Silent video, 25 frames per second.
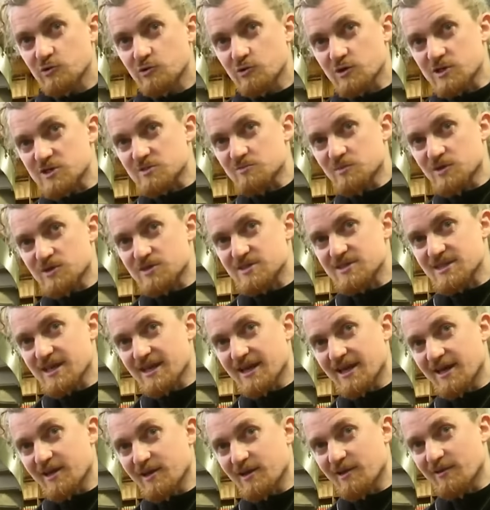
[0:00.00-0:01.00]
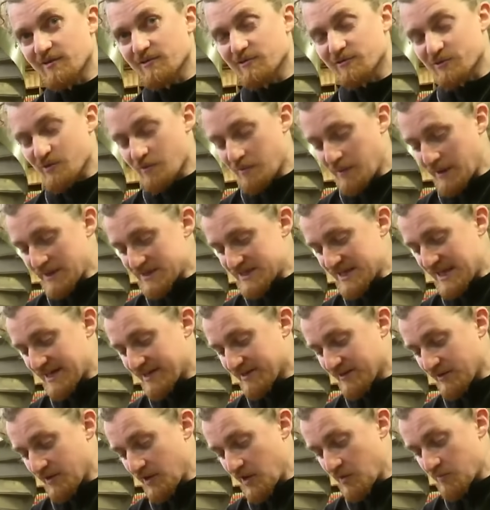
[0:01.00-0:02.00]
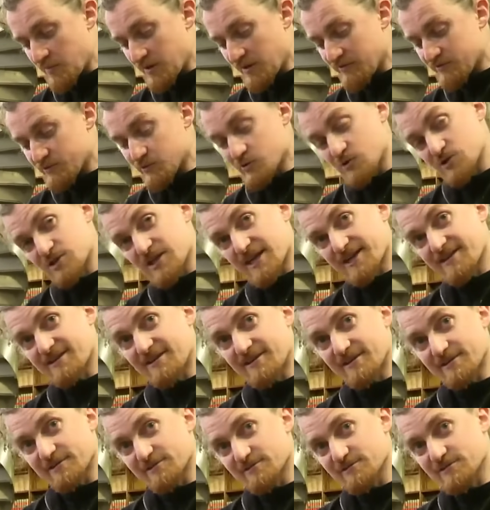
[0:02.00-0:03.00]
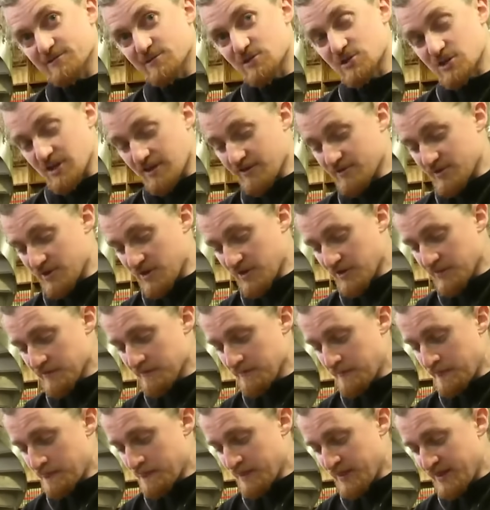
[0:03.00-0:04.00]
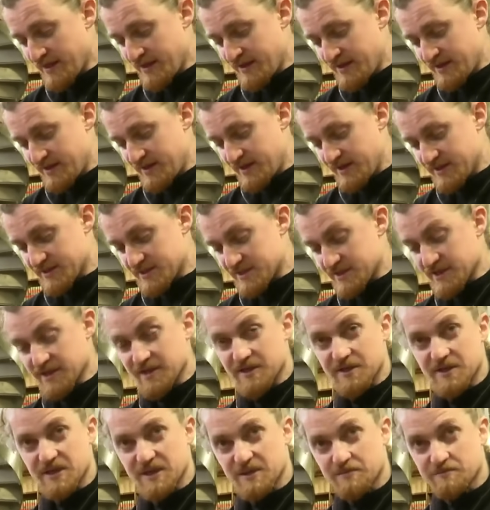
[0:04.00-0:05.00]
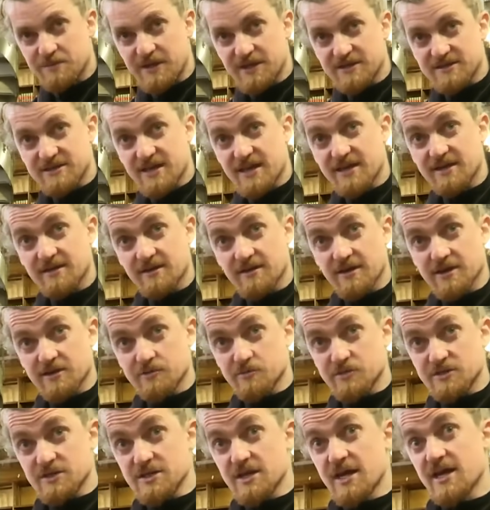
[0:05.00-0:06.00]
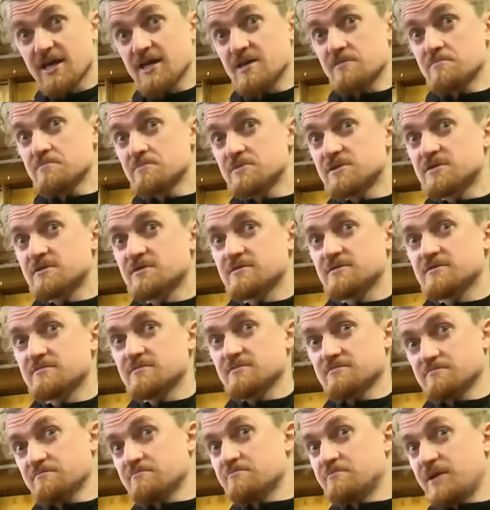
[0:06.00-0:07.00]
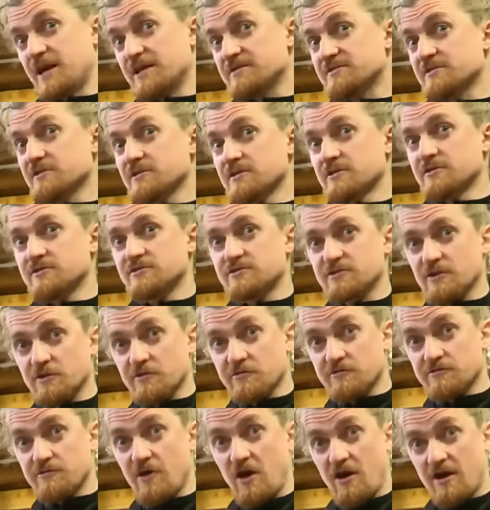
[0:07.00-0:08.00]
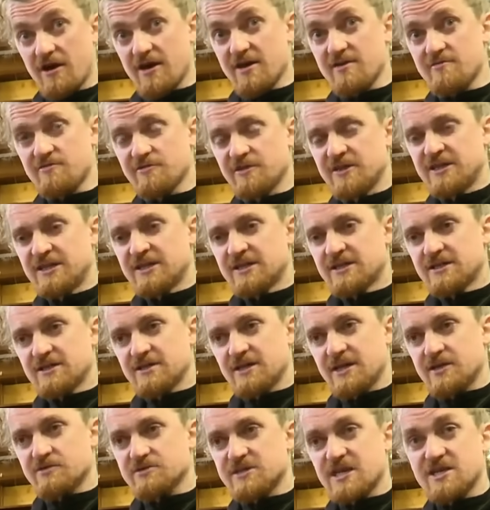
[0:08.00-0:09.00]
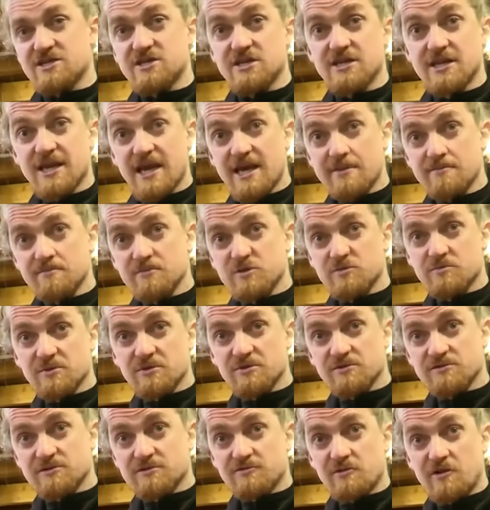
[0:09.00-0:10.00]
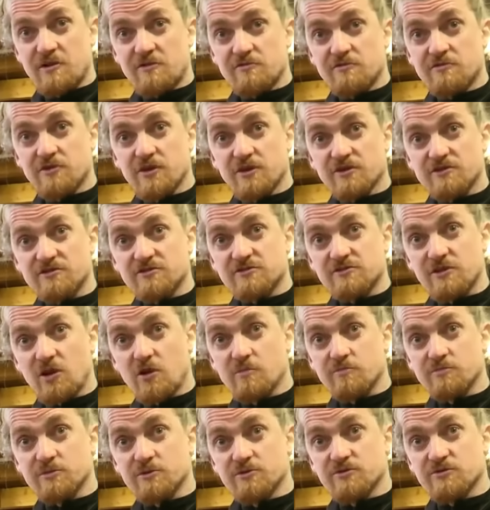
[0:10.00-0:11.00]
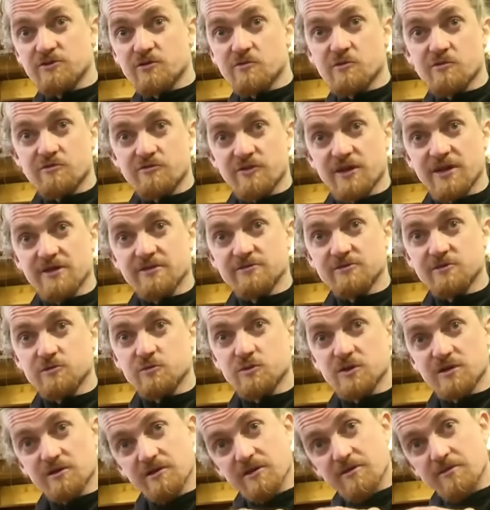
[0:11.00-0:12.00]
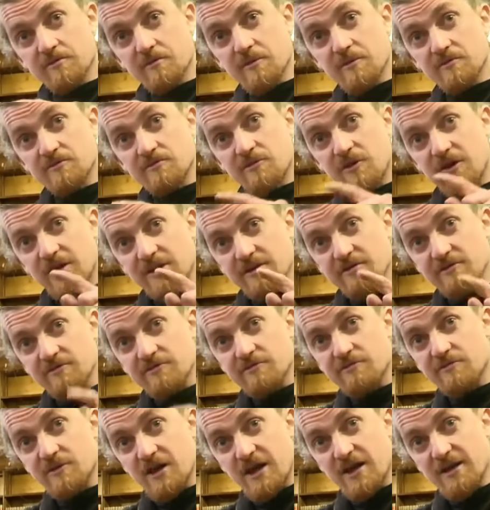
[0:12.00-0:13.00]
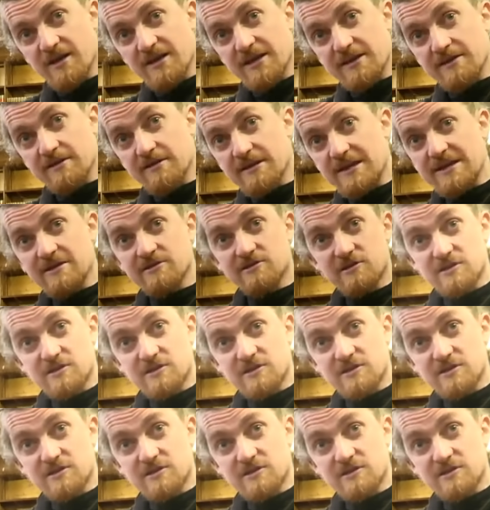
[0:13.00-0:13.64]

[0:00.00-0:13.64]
Christmas thing for pentagonite, but unfortunately I can't show you, is that pentagonite was named pentagon, so five. It was actually named because the very first samples that were found were five little